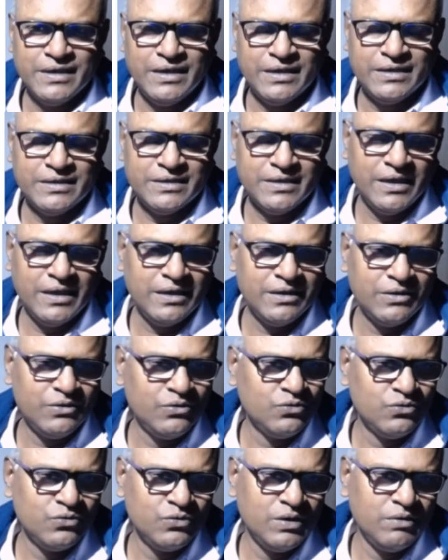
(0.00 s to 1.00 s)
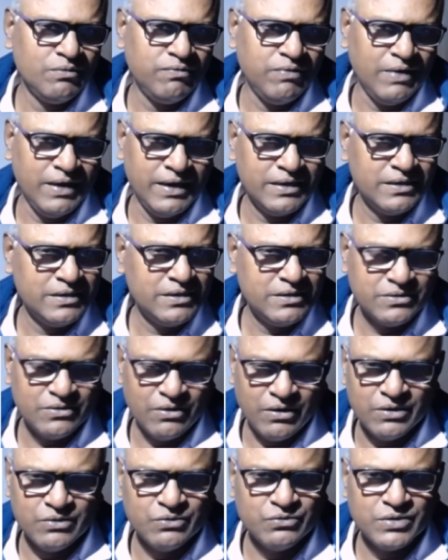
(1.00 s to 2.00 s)
and then you will find the
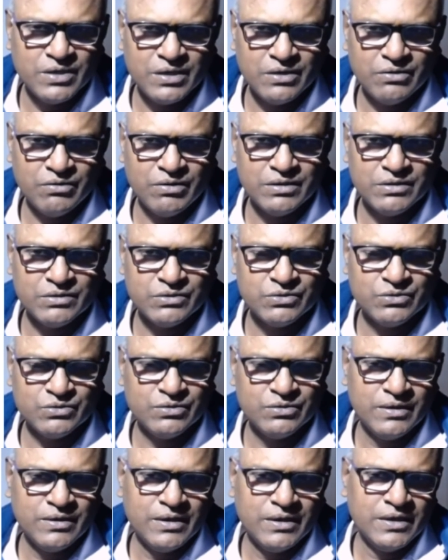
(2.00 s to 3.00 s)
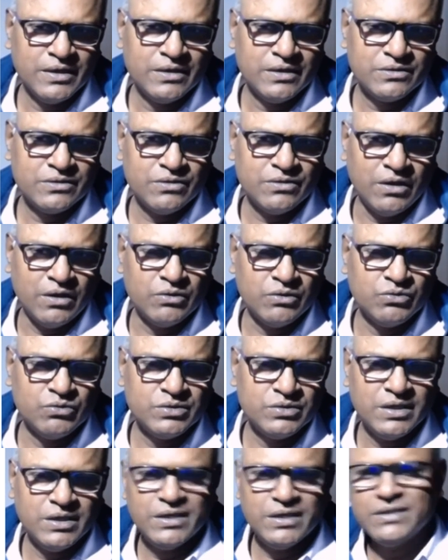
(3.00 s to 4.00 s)
solution also.
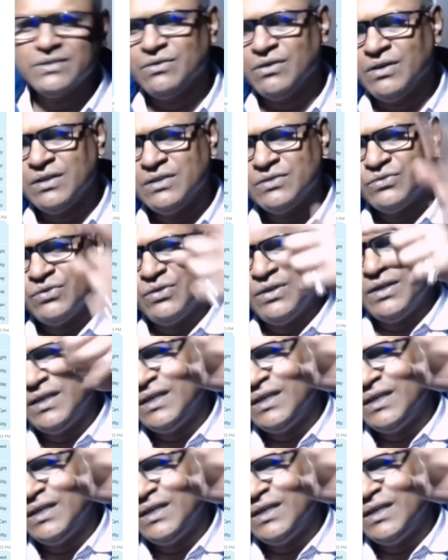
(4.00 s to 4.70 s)
Solution is also